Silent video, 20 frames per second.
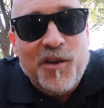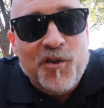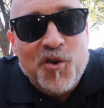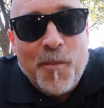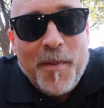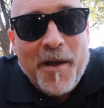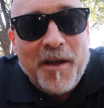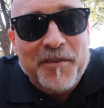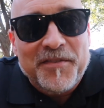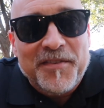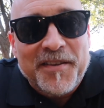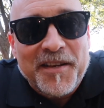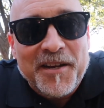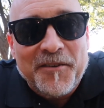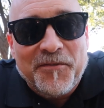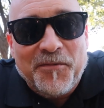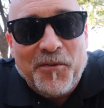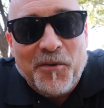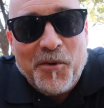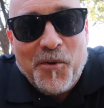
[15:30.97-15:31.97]
Nobody else is
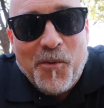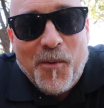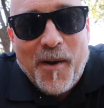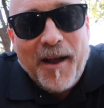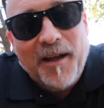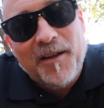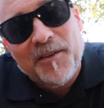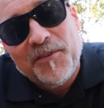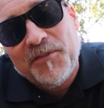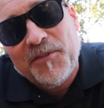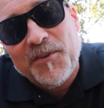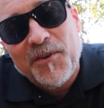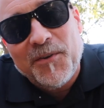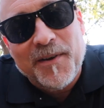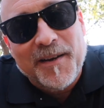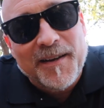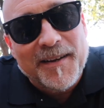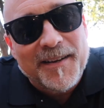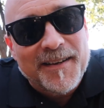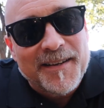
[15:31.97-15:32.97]
here for a while, so
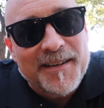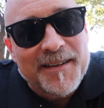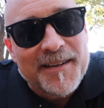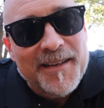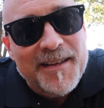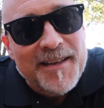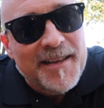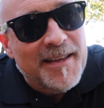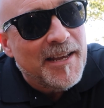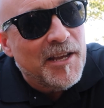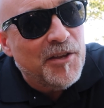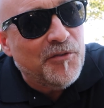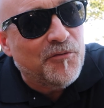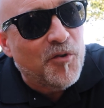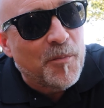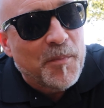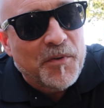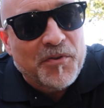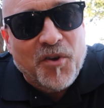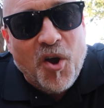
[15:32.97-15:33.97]
uh, his
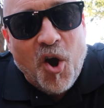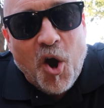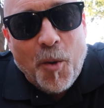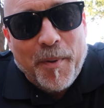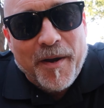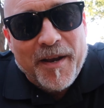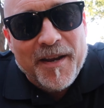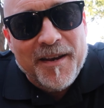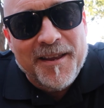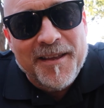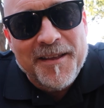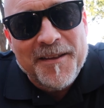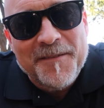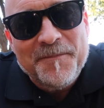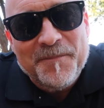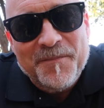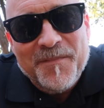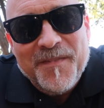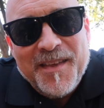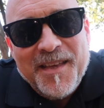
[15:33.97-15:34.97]
room is carpeted.
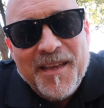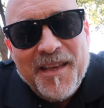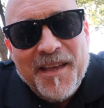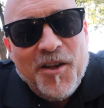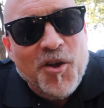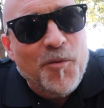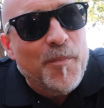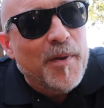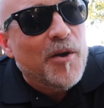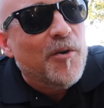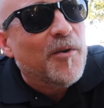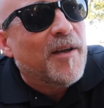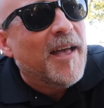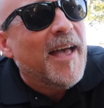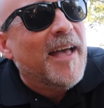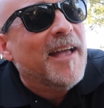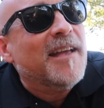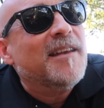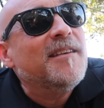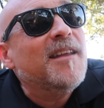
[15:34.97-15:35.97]
He'll be
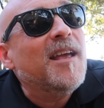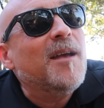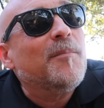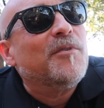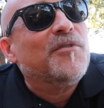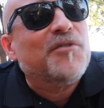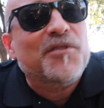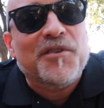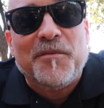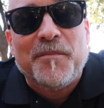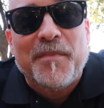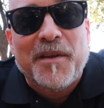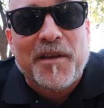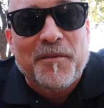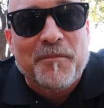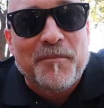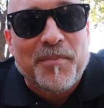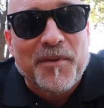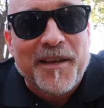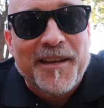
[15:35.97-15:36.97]
okay. Neighbors shouldn't be
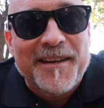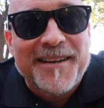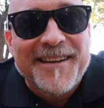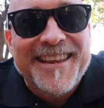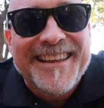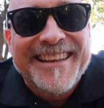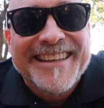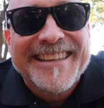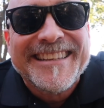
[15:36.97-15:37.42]
complaining.